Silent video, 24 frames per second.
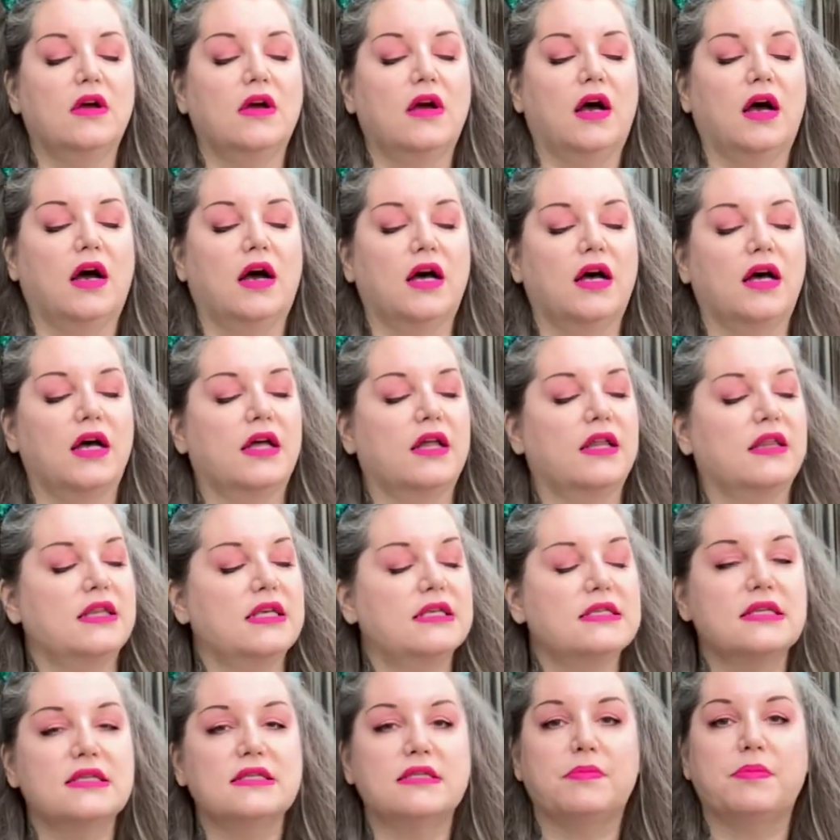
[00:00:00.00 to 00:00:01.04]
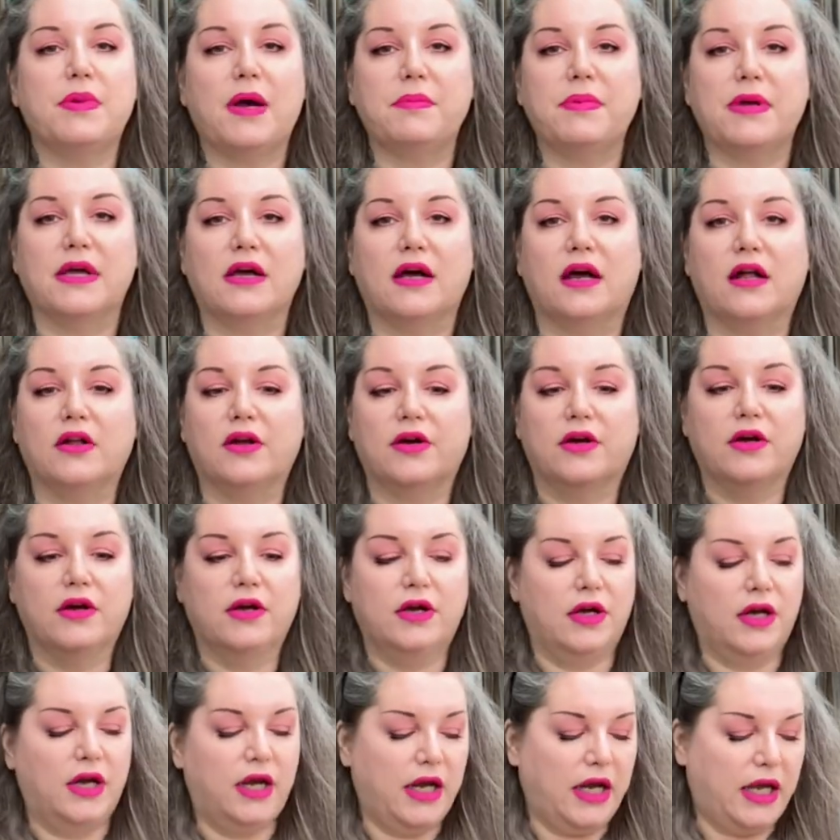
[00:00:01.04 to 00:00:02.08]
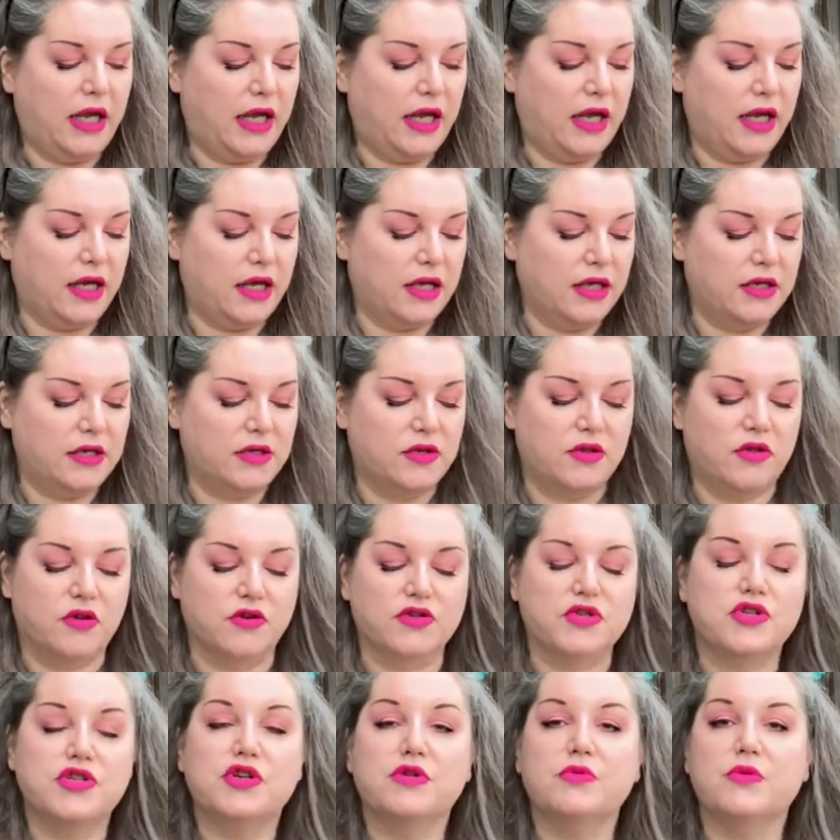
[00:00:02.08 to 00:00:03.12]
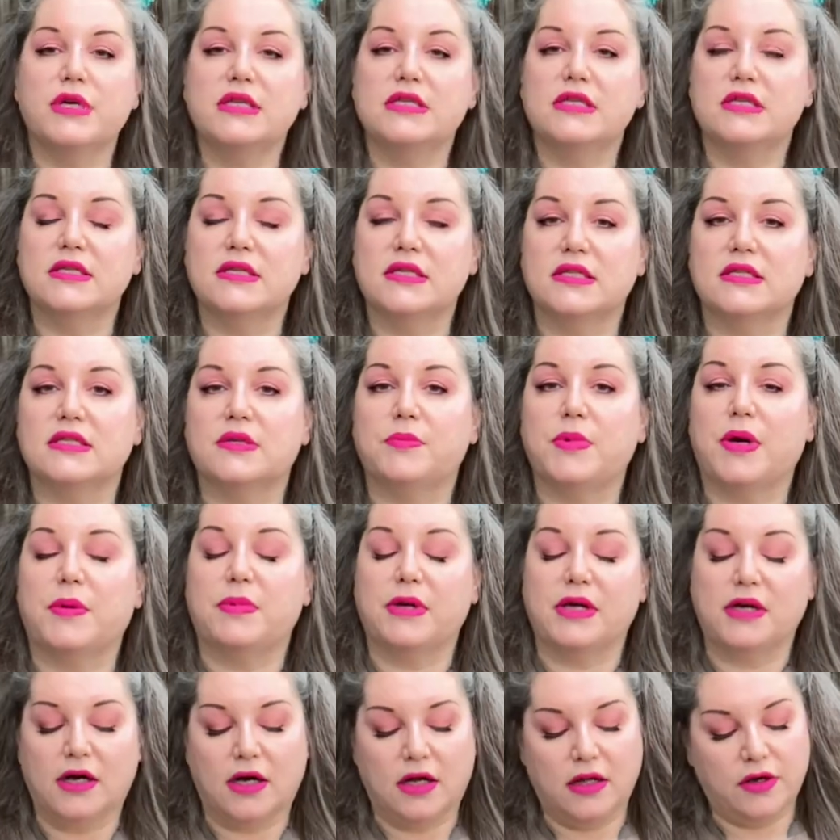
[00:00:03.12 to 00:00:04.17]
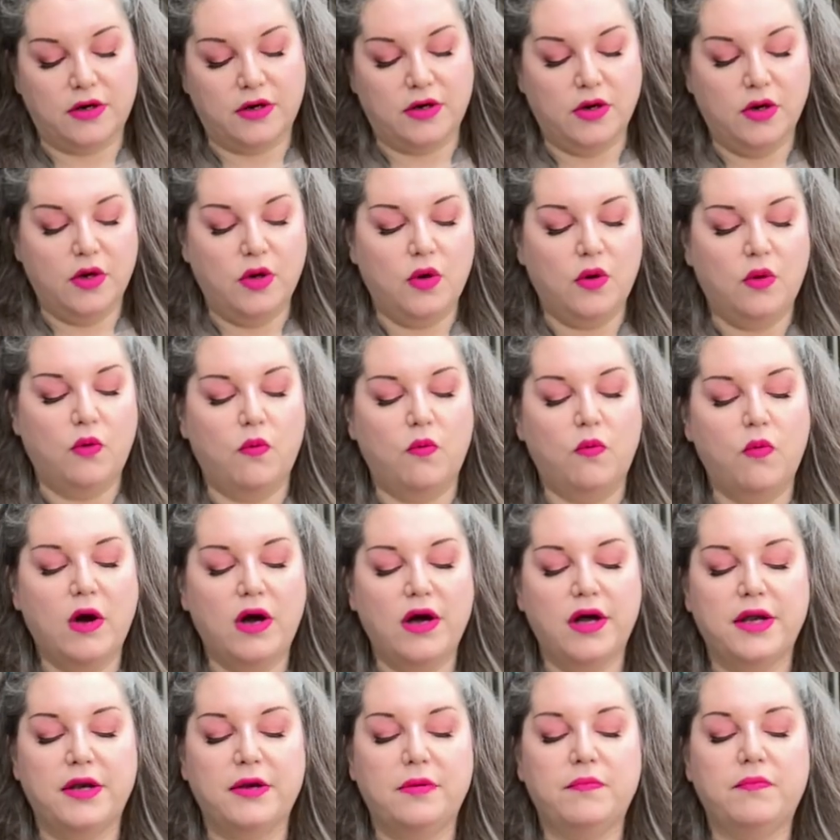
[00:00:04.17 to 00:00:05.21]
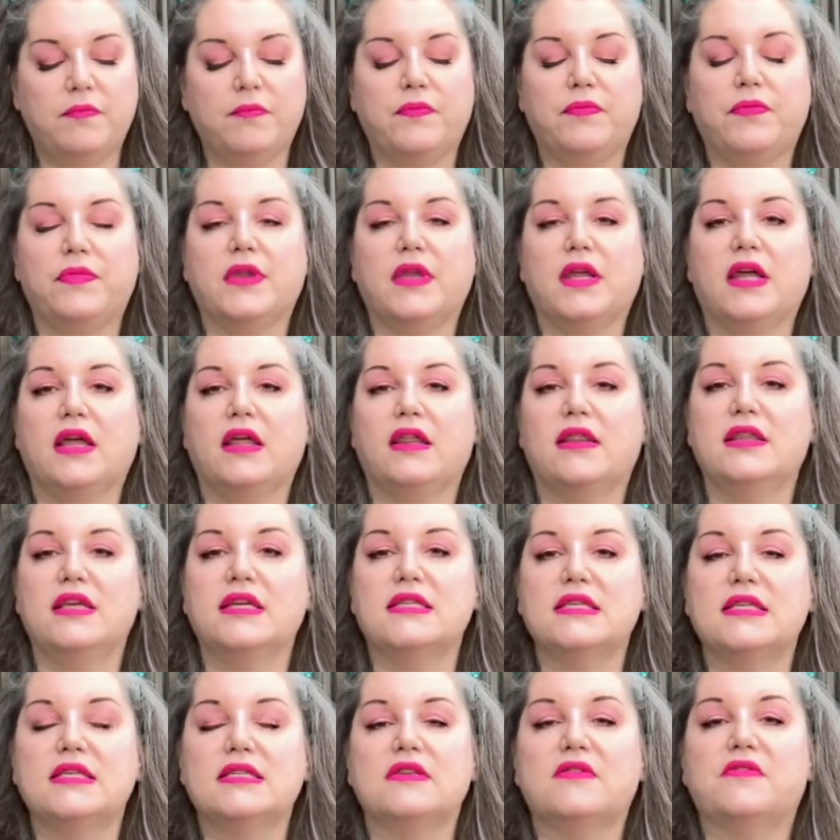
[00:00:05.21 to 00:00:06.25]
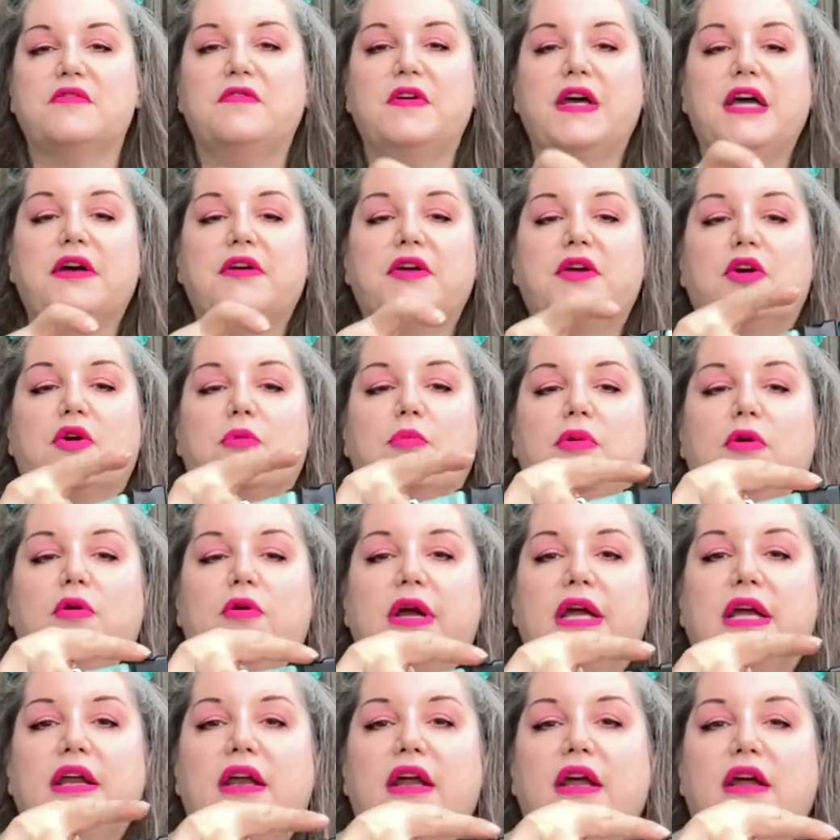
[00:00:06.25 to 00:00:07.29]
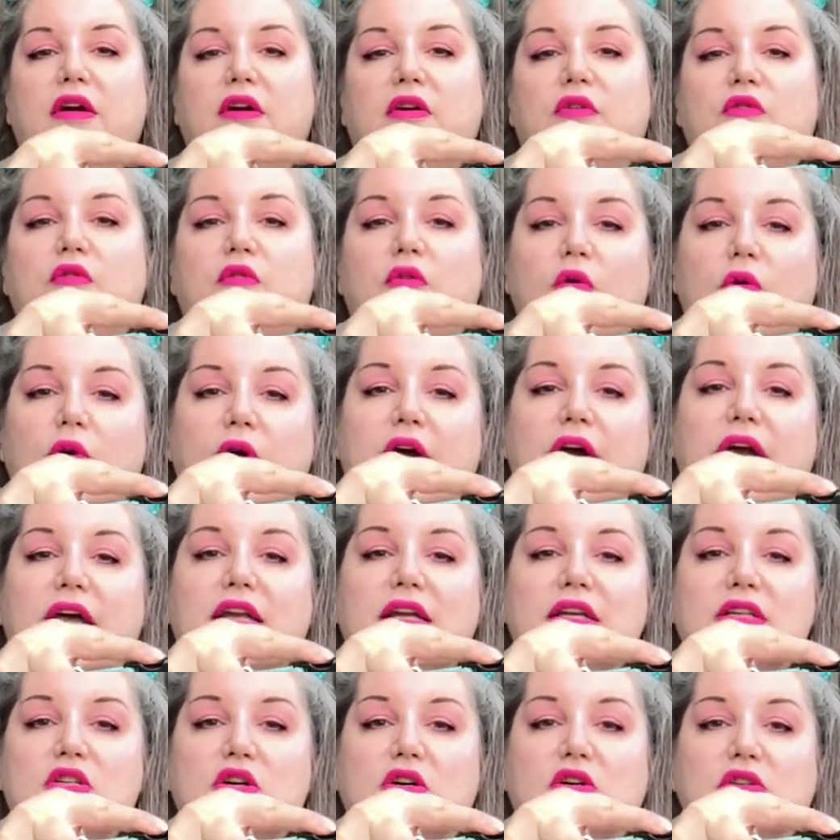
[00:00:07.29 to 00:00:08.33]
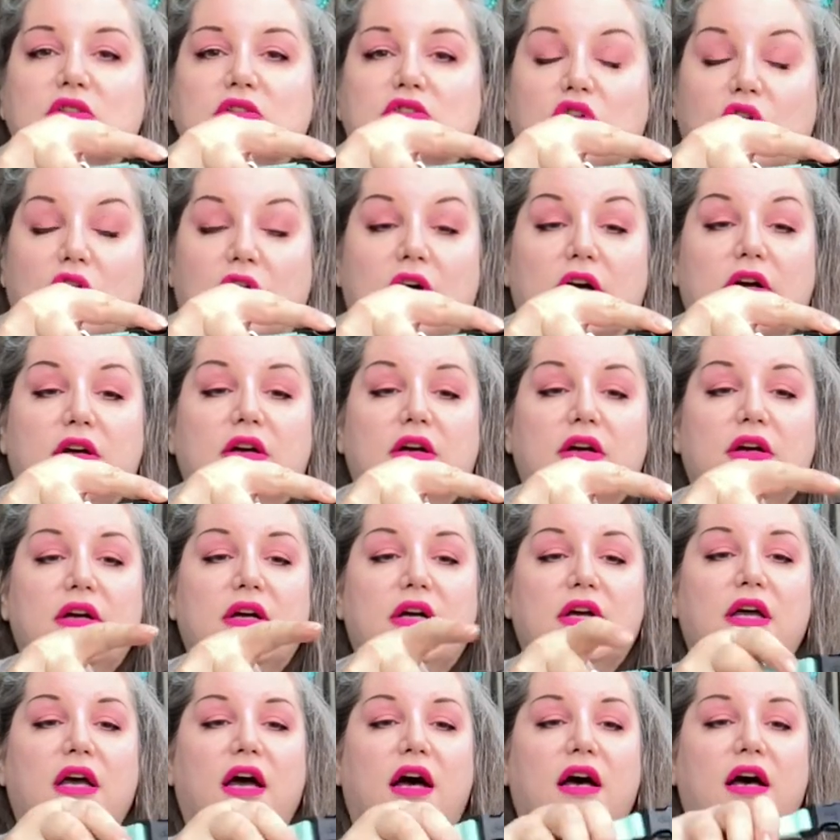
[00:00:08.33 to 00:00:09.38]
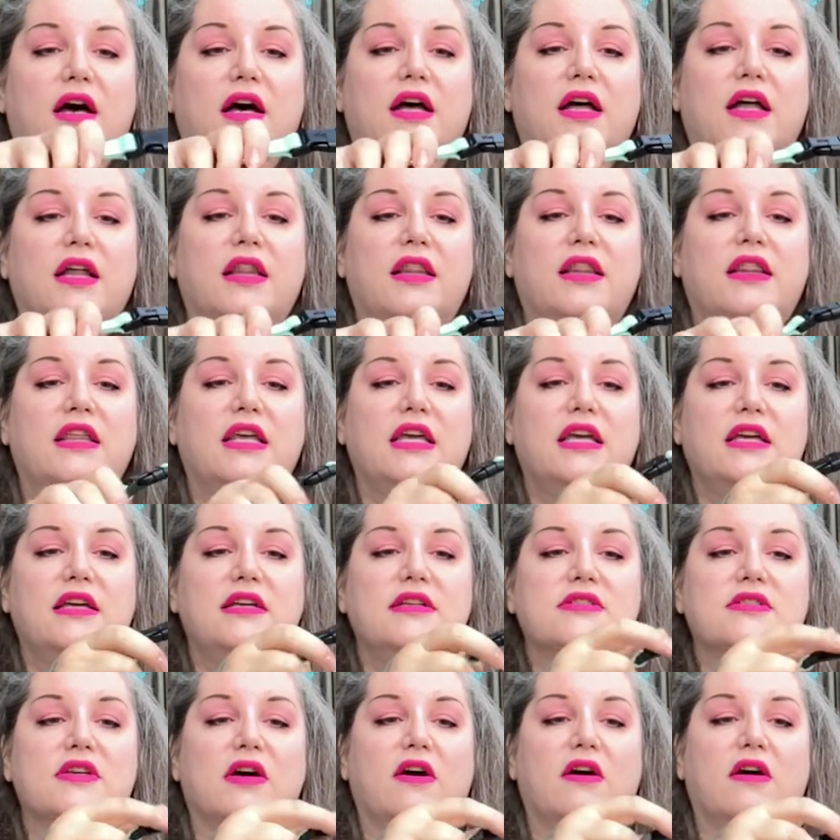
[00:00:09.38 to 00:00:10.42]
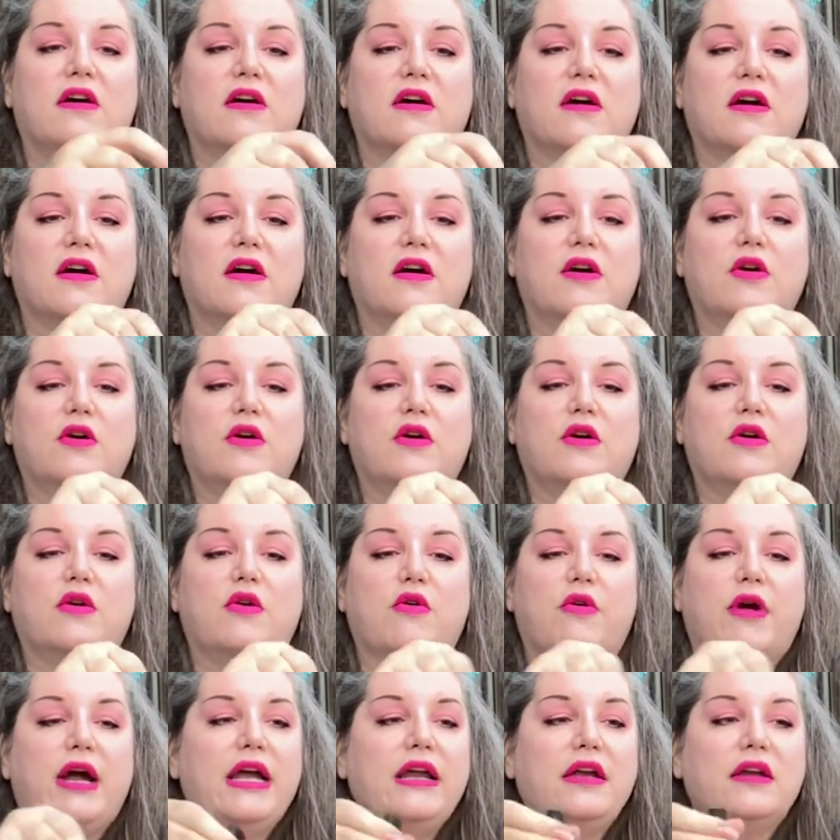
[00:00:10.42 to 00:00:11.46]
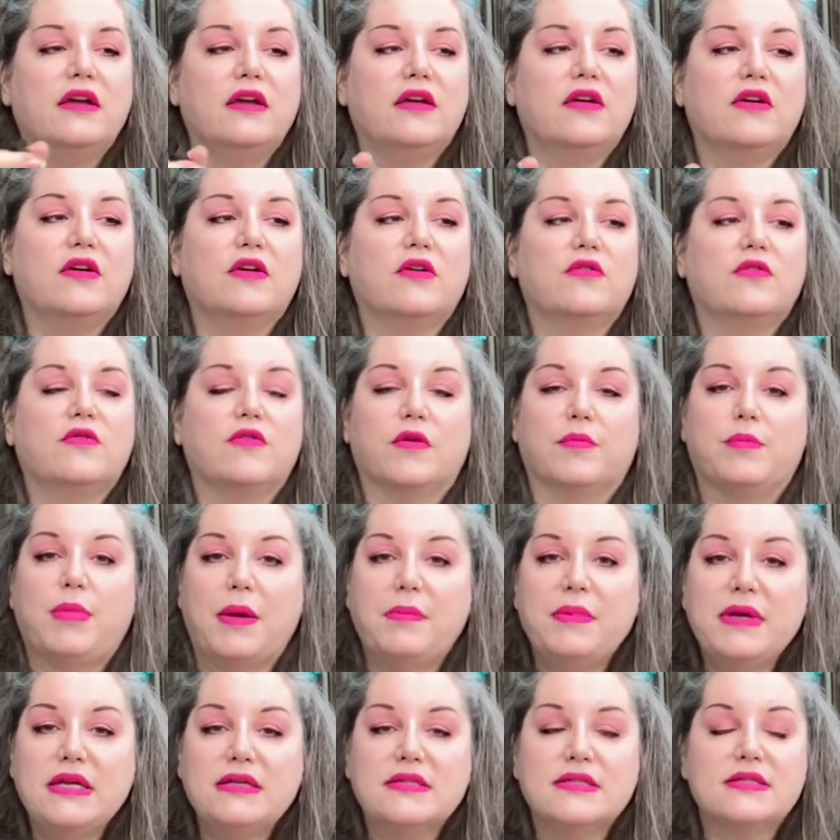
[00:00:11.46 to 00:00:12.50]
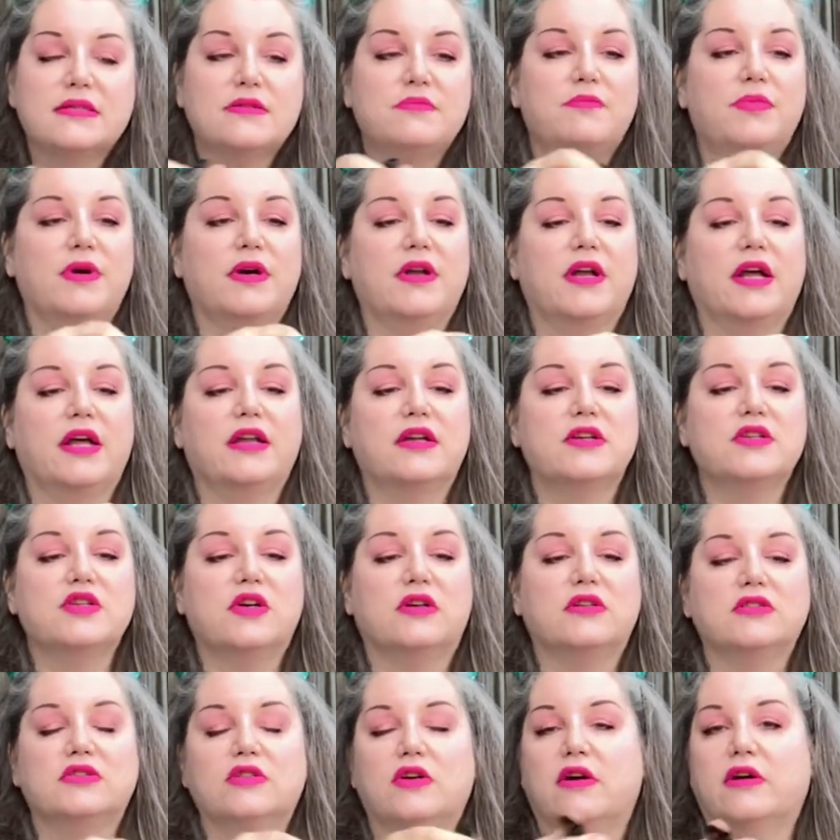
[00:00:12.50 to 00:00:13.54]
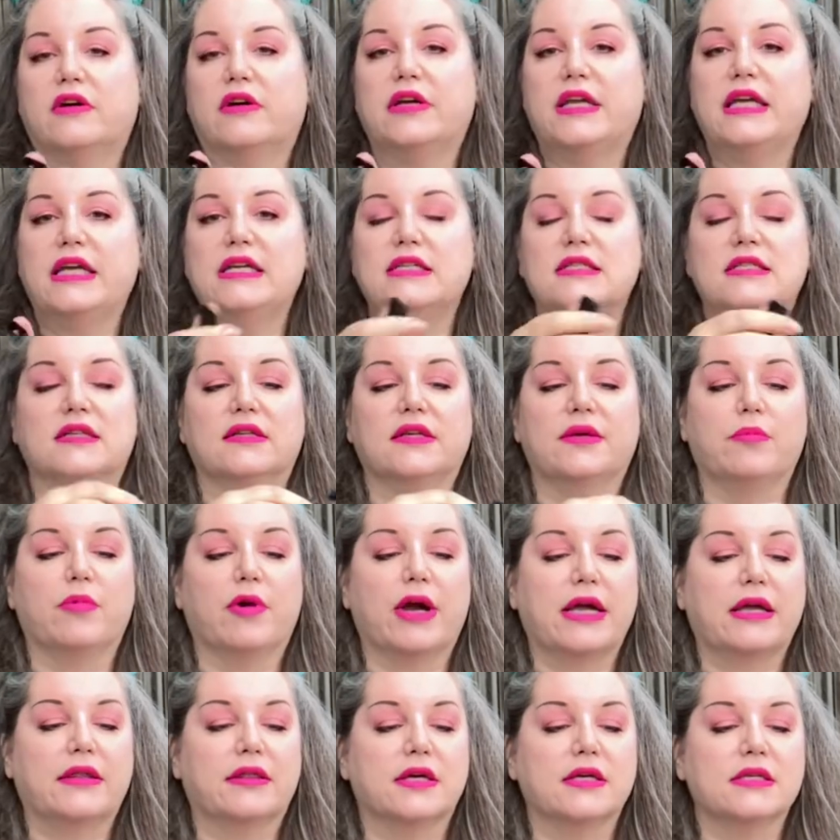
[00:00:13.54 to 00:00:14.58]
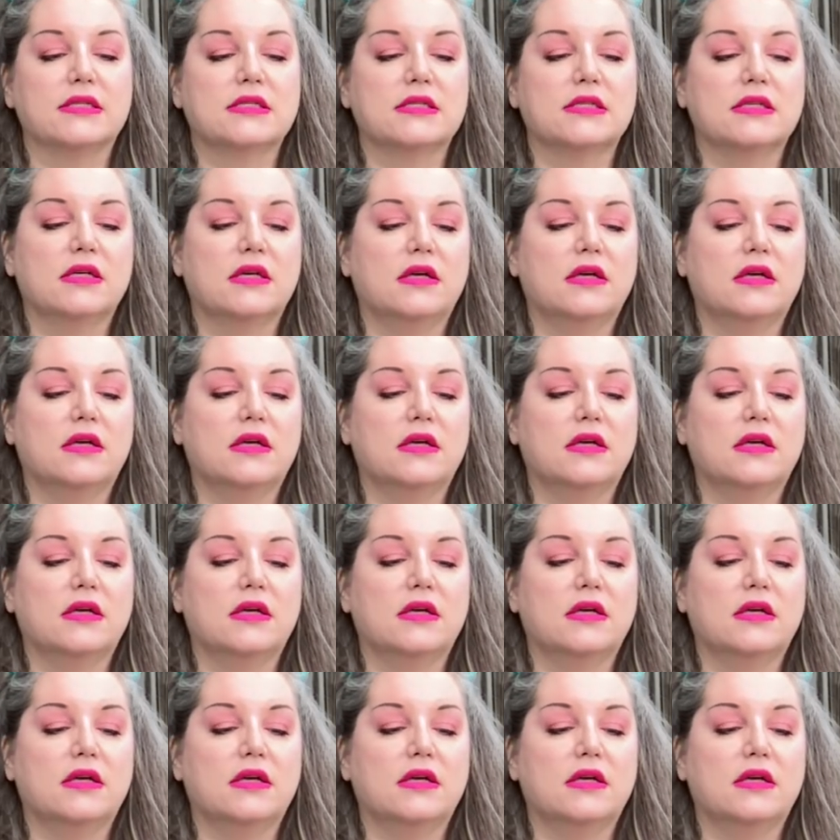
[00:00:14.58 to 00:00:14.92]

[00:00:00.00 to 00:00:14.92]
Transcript: Uh, this is a puppy collar, and there's two reasons it's a puppy collar. One, this is a failure point for an adult dog. Uh, these are great for puppies, but an adult dog could easily break this.